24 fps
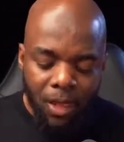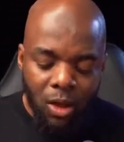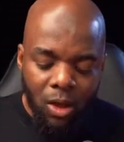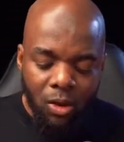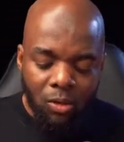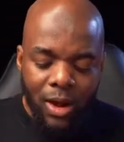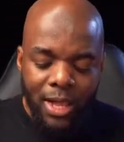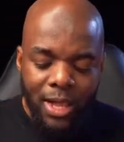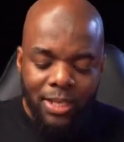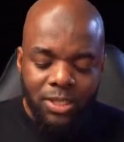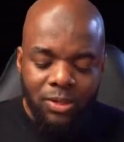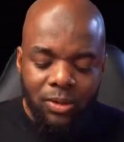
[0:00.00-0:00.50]
All
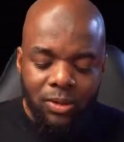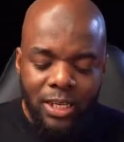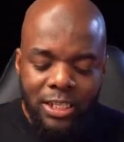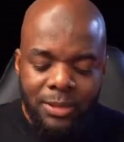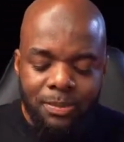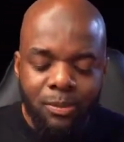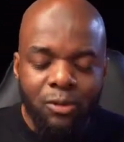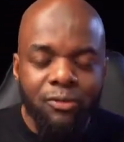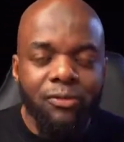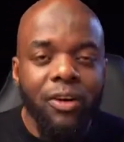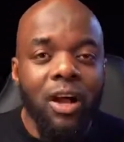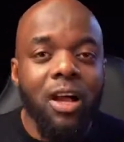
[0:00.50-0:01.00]
right, so let's
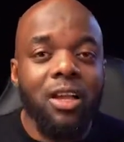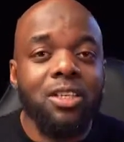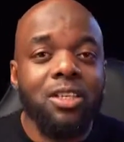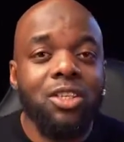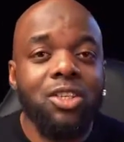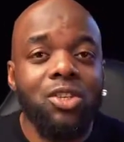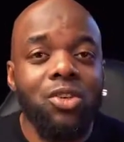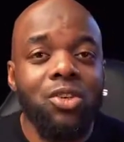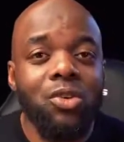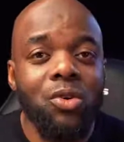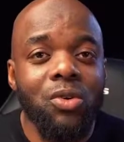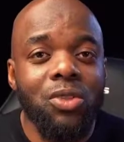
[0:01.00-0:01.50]
move on
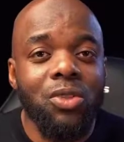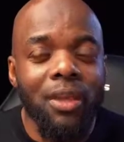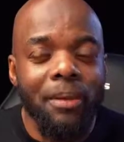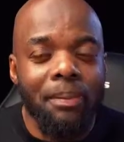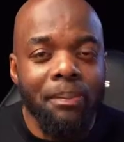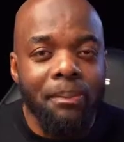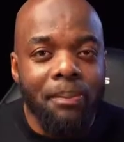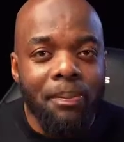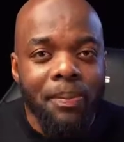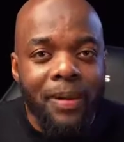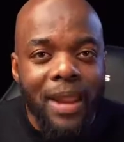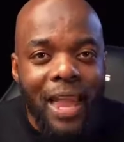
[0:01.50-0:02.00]
to the
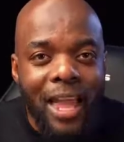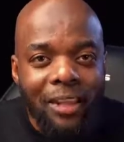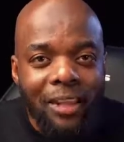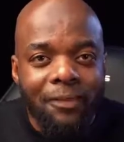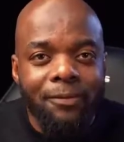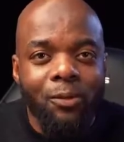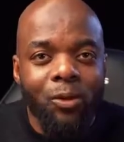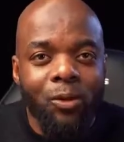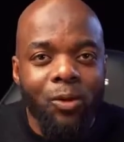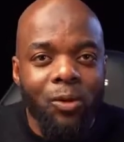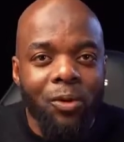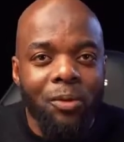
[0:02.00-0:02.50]

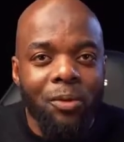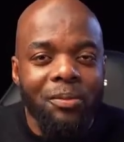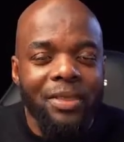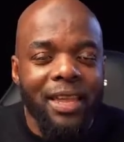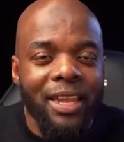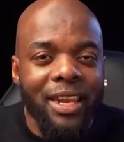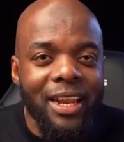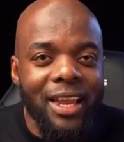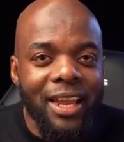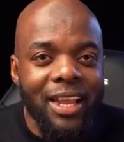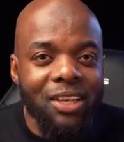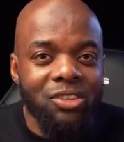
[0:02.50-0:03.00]
platform
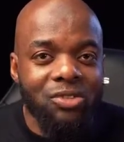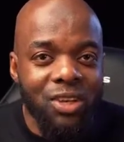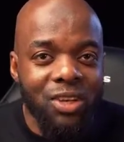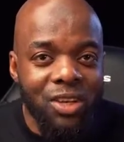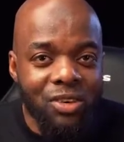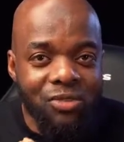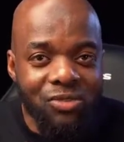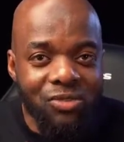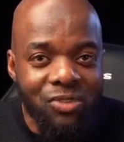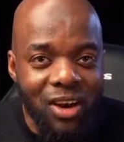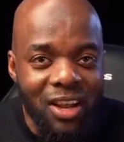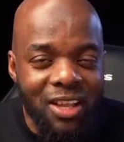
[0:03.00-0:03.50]
that actually
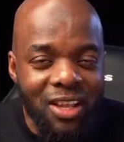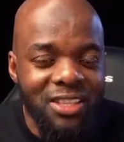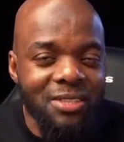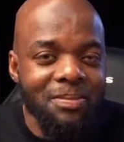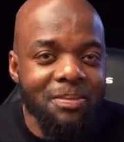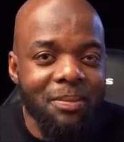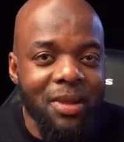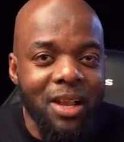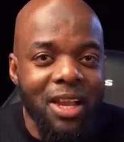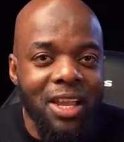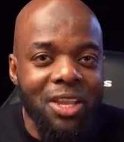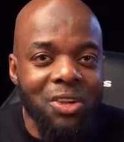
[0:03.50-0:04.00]
runs
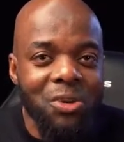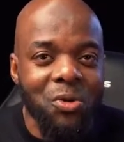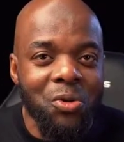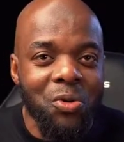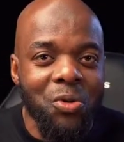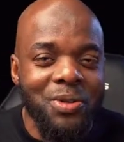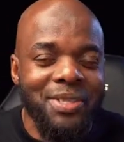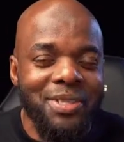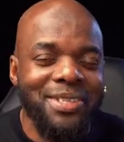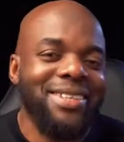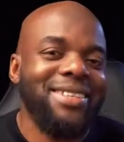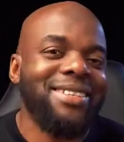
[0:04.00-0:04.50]
my
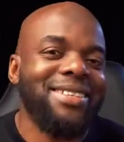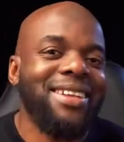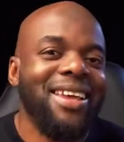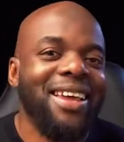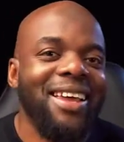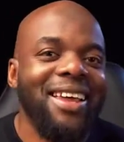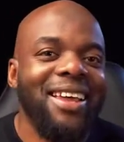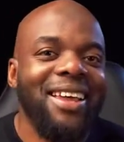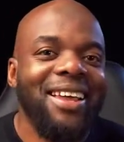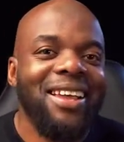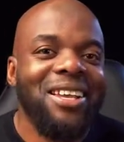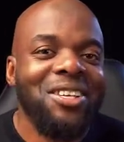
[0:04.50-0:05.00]
courses.
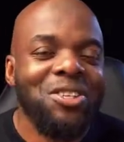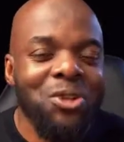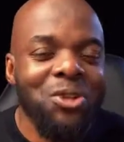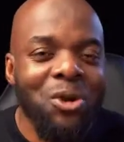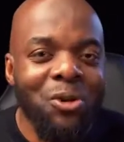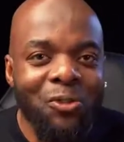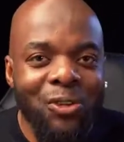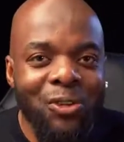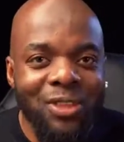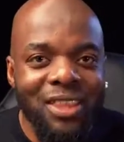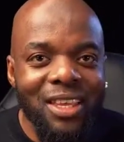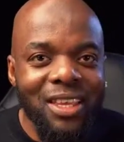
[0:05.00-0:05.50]
So
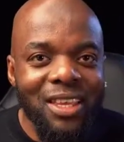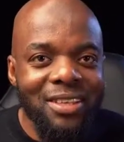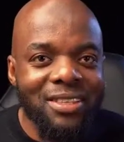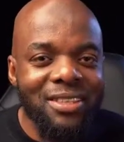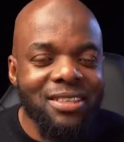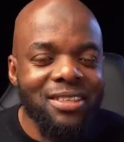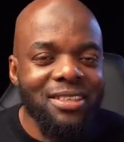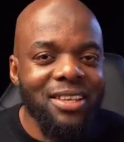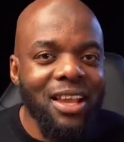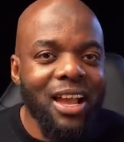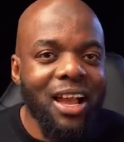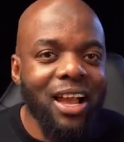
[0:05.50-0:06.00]
for
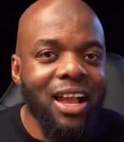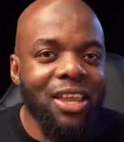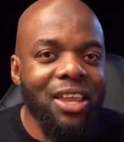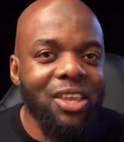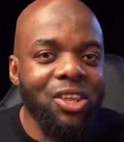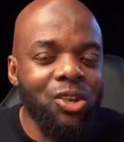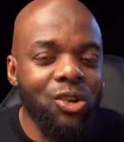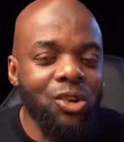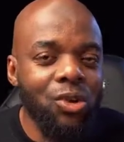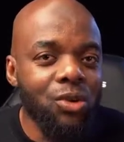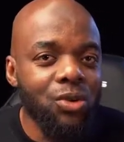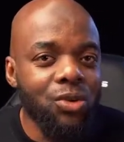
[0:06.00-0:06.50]
this, I
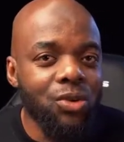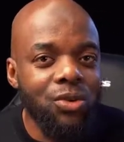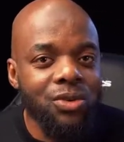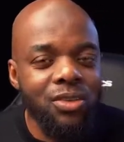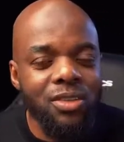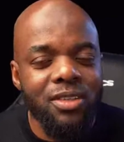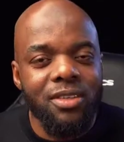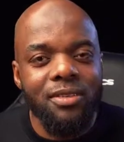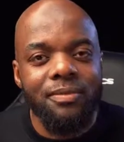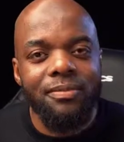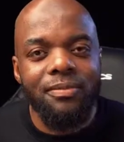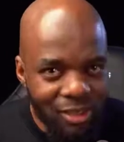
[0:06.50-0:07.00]

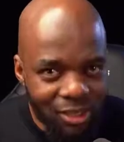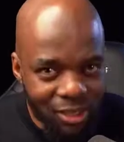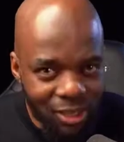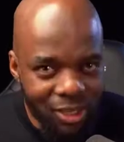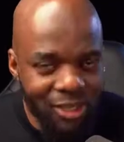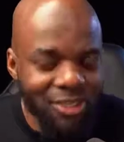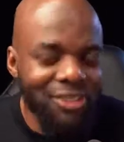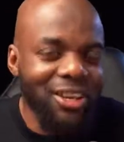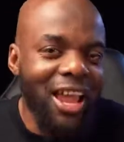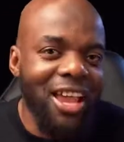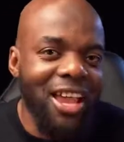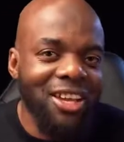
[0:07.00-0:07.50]
use
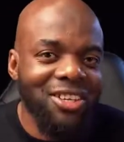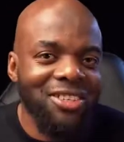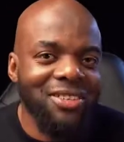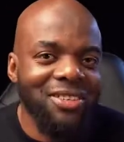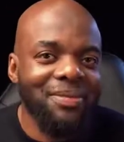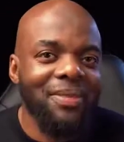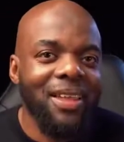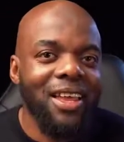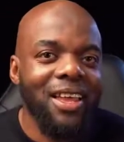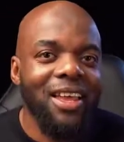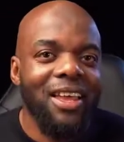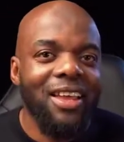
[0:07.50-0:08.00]
LearnDash.
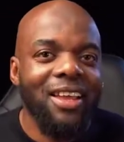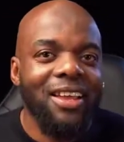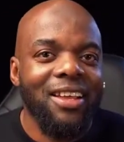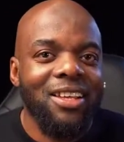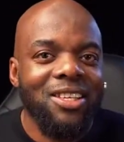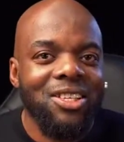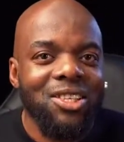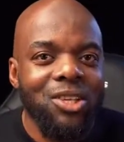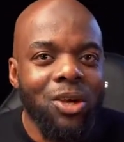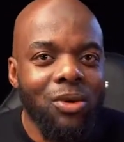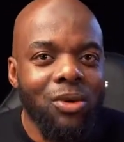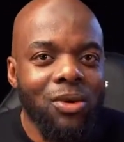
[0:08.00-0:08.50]

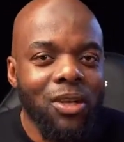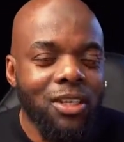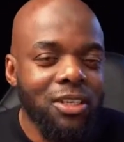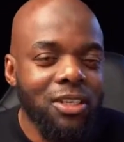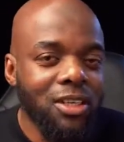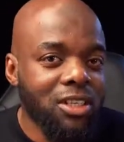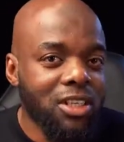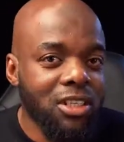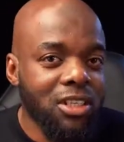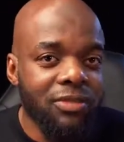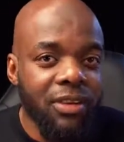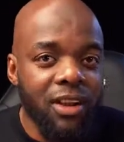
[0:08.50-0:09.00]
So
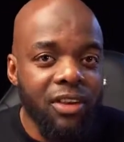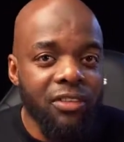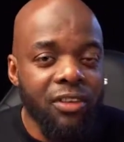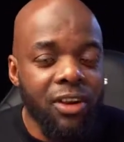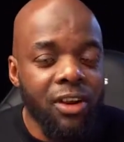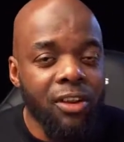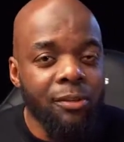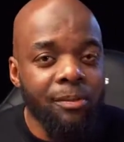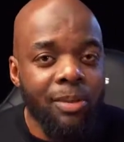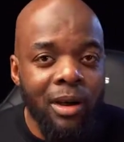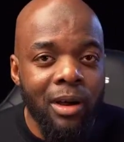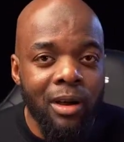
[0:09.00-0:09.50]
LearnDash is very,
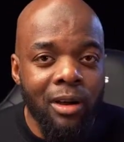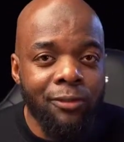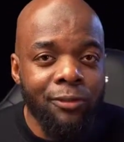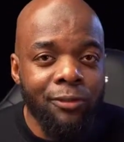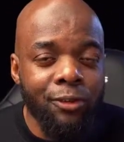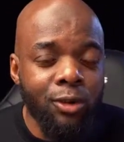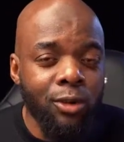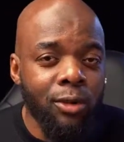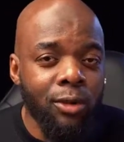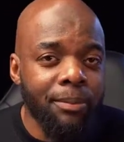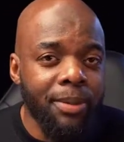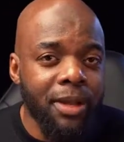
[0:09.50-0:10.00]
very
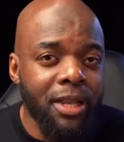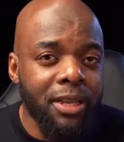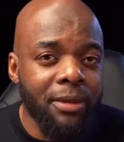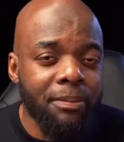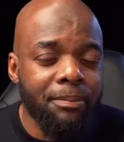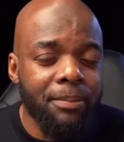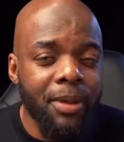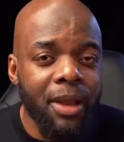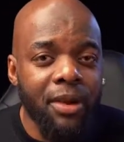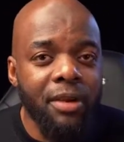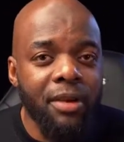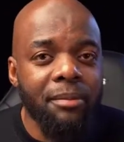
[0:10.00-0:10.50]
powerful,
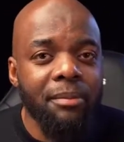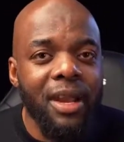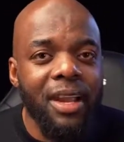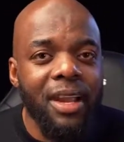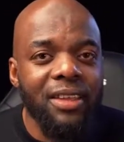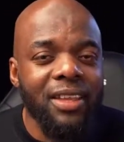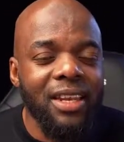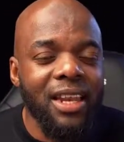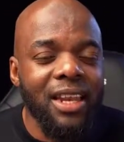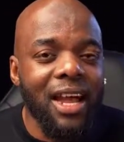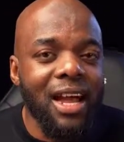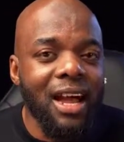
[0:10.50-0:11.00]
but bear in
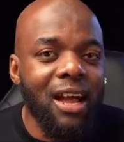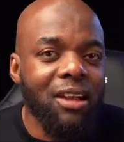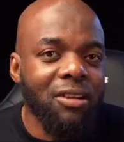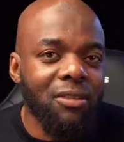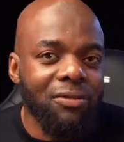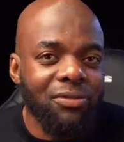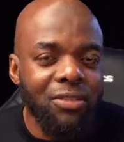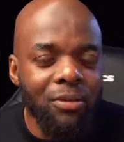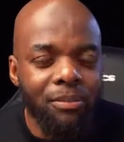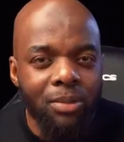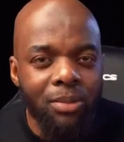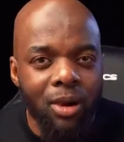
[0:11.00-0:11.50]
mind that out
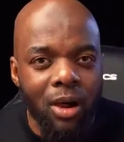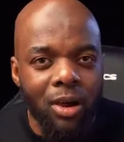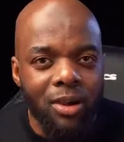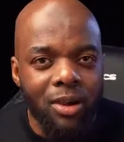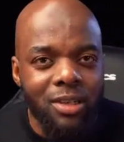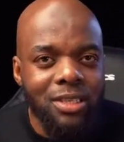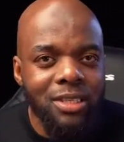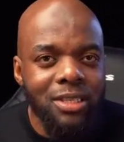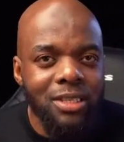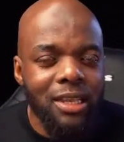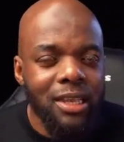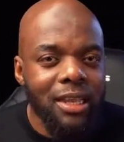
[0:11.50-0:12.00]
of the
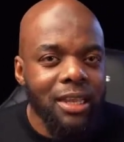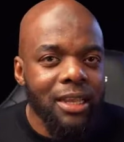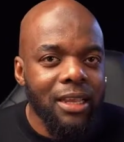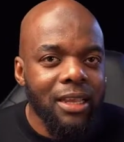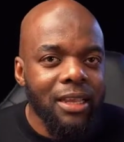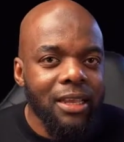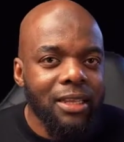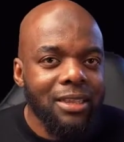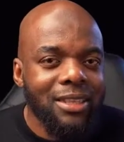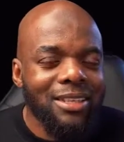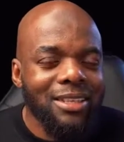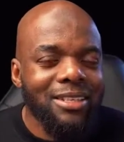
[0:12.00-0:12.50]
box,
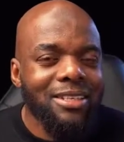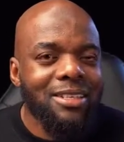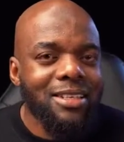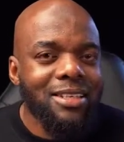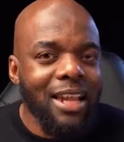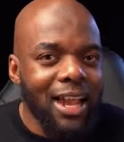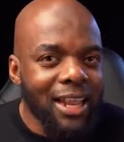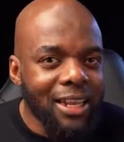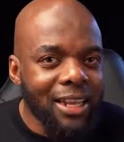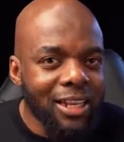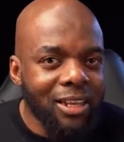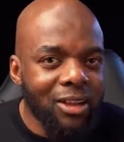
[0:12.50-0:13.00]
the
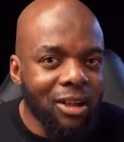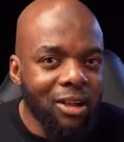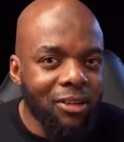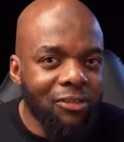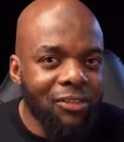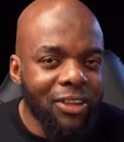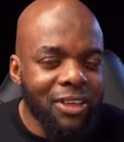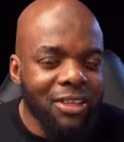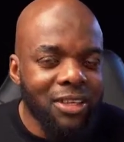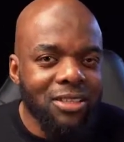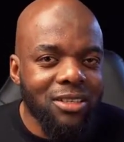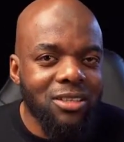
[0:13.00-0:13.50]
styling
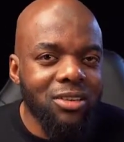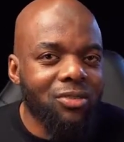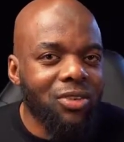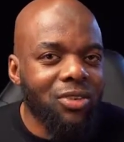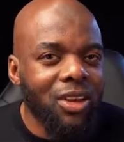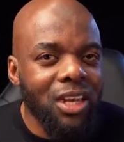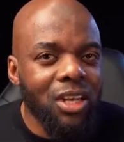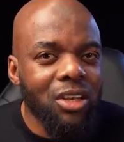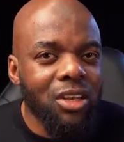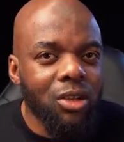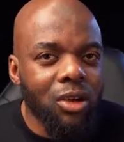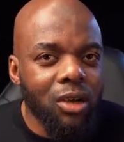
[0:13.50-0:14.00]
of it doesn't
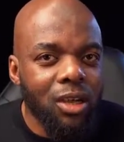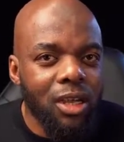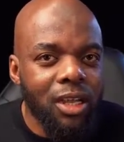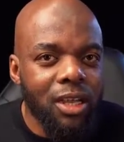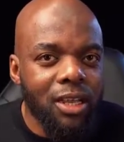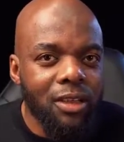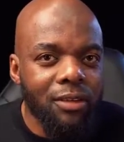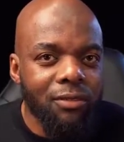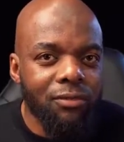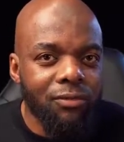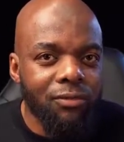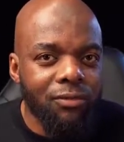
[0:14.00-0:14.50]
really
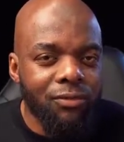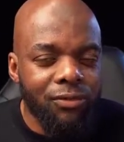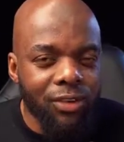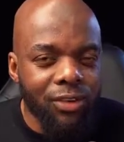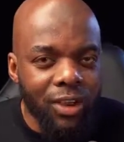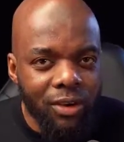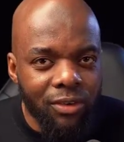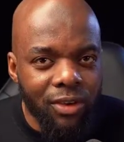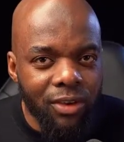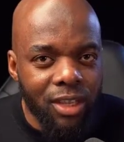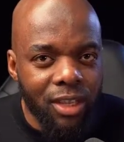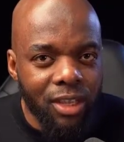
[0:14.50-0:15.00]
look
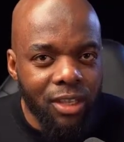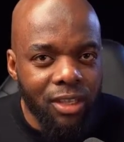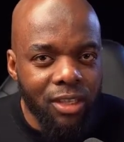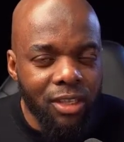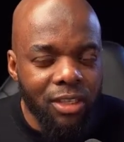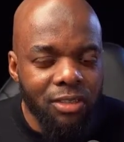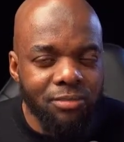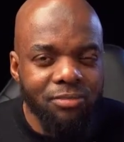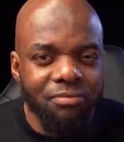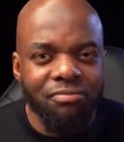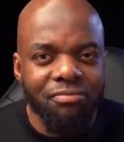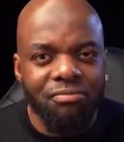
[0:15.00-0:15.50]

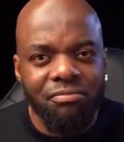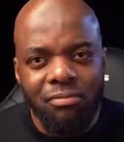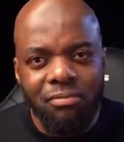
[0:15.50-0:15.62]
very,